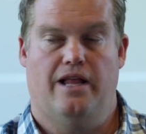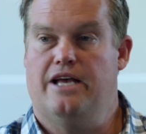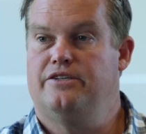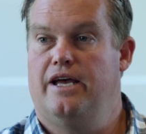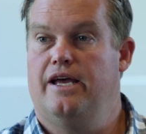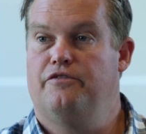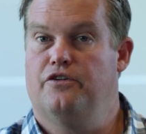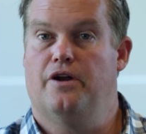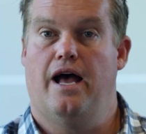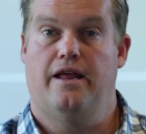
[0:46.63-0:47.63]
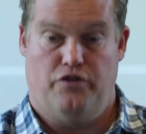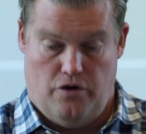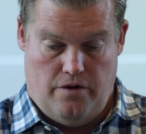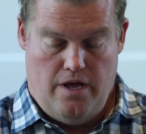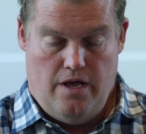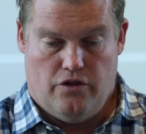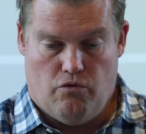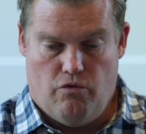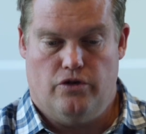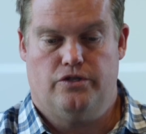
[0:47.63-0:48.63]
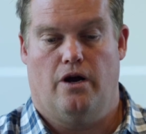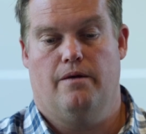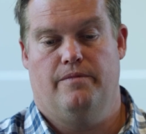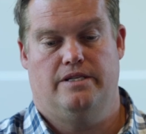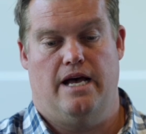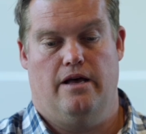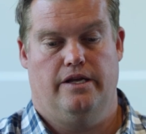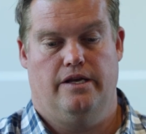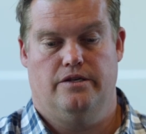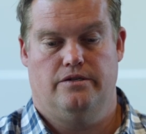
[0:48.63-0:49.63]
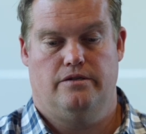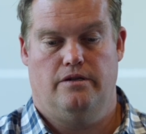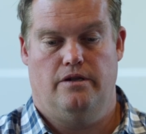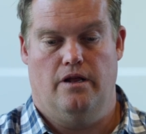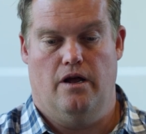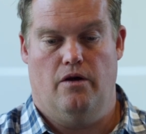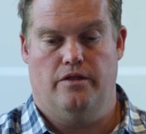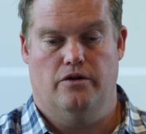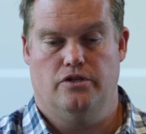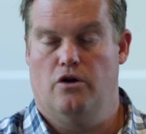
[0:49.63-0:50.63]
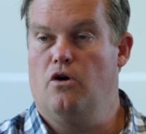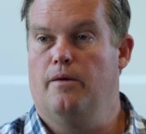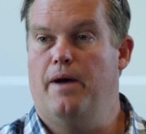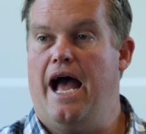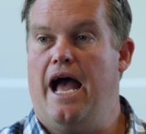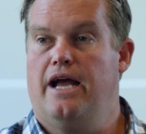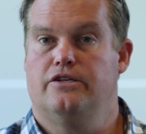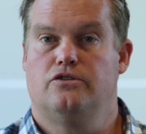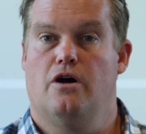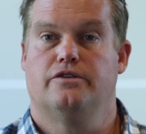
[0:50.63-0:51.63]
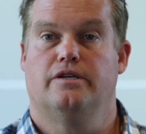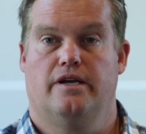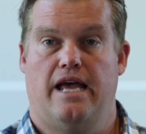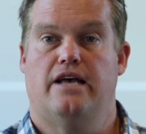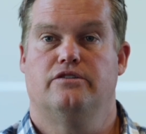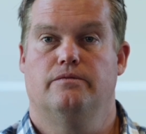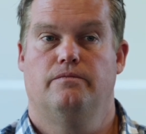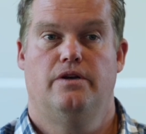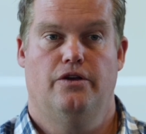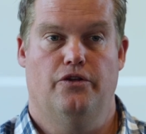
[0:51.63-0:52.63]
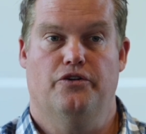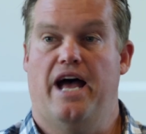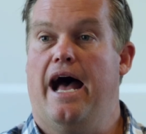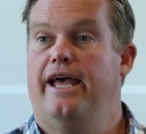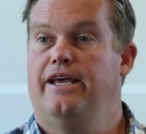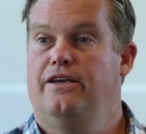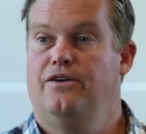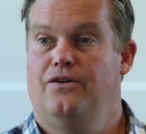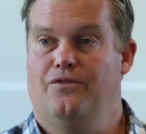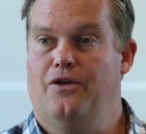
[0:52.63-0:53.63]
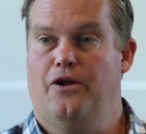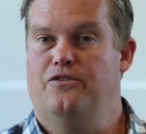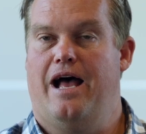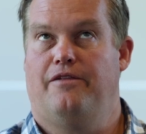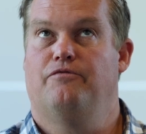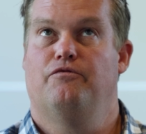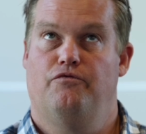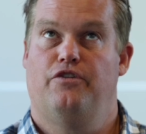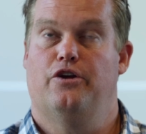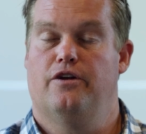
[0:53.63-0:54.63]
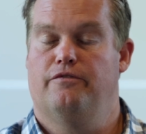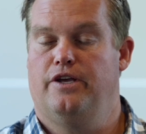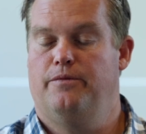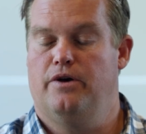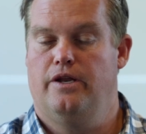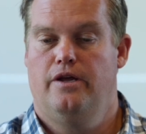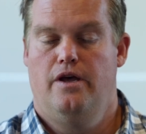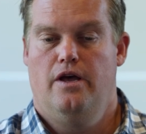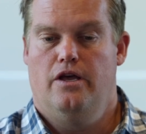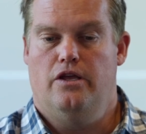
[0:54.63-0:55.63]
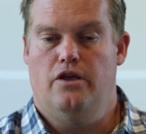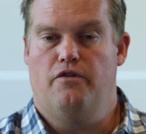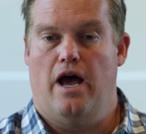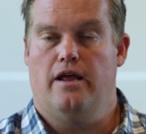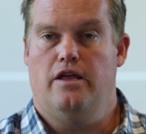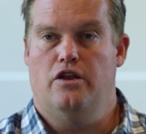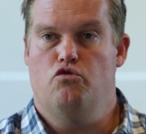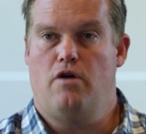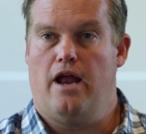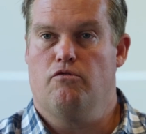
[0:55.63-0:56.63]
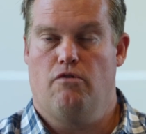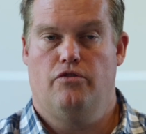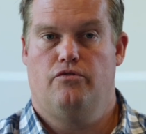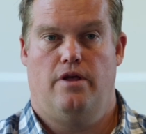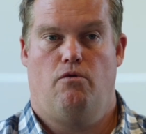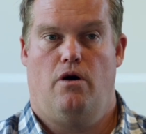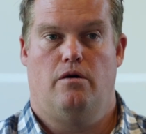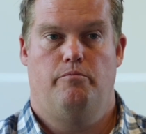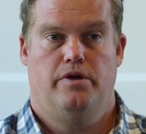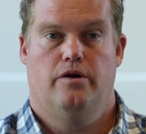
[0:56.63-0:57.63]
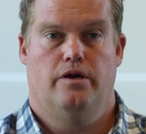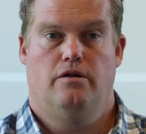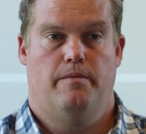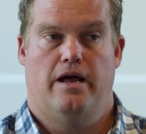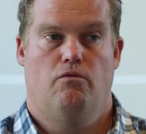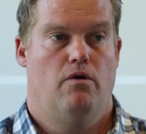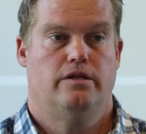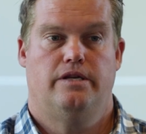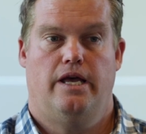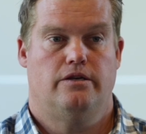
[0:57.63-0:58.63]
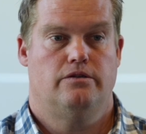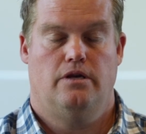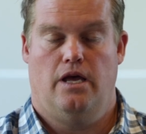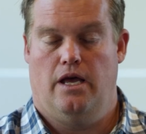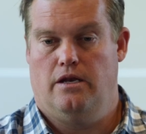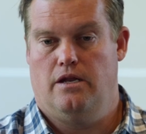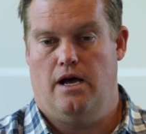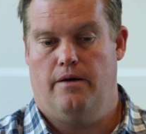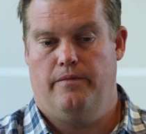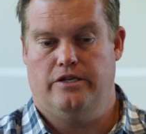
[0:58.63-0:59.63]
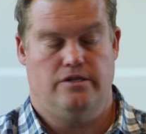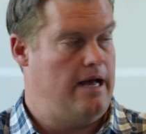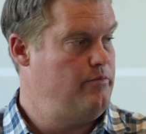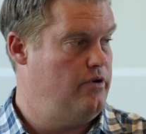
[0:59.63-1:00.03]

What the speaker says: last day if you're not. The real startup mentality is, there's no going back. It's crossing a chasm, either dying, not figuratively, but you've got to run through that wall, period, no matter what it takes. And it's not